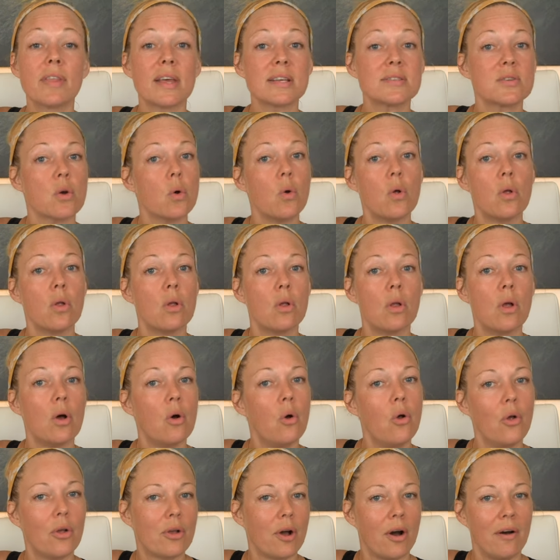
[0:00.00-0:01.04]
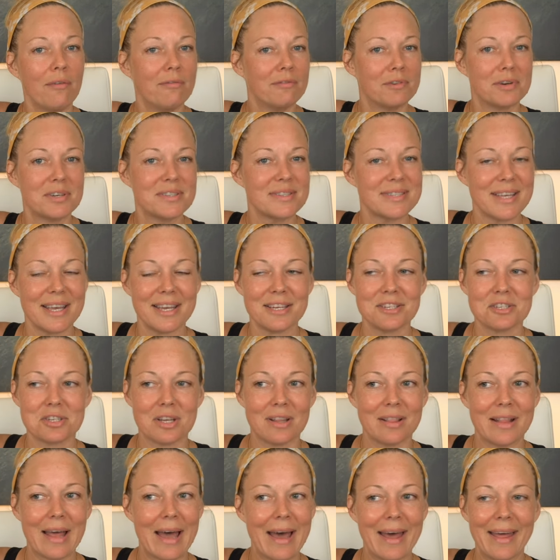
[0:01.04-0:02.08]
That's a whole
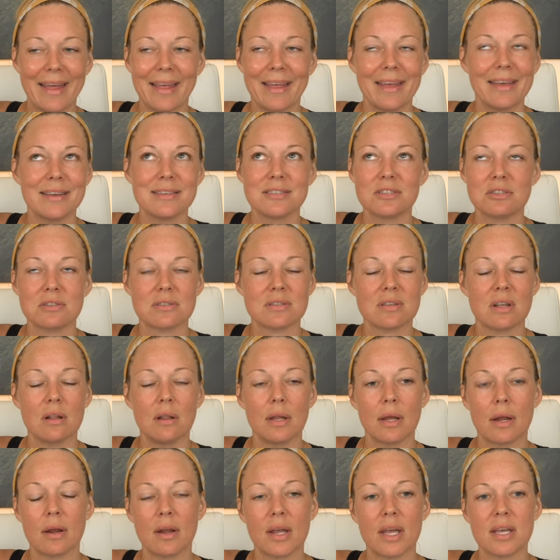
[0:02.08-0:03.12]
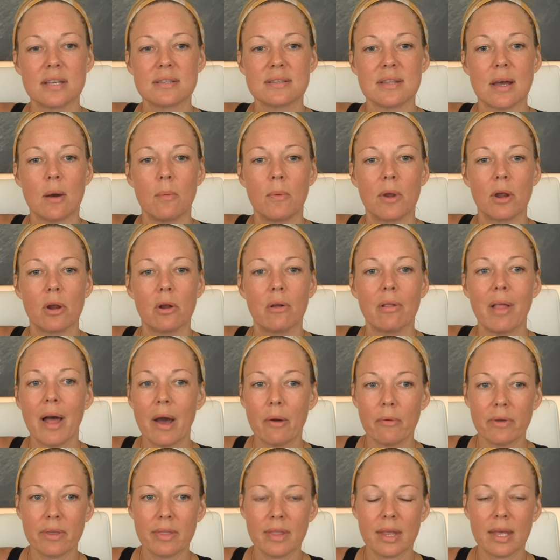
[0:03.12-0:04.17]
conversation that is just hilarious that we are
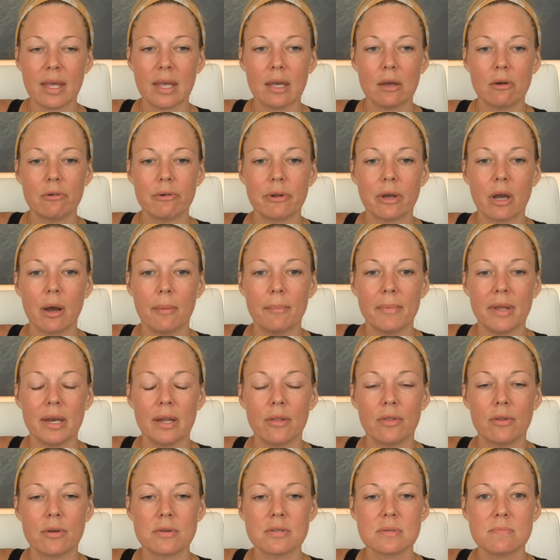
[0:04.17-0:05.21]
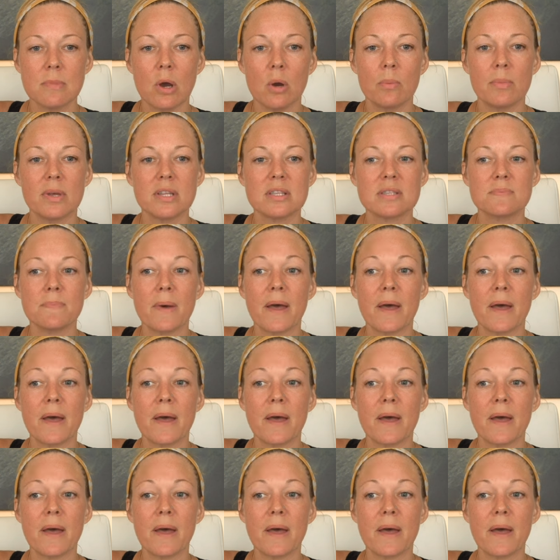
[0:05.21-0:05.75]
allowing the ego to come in those moments.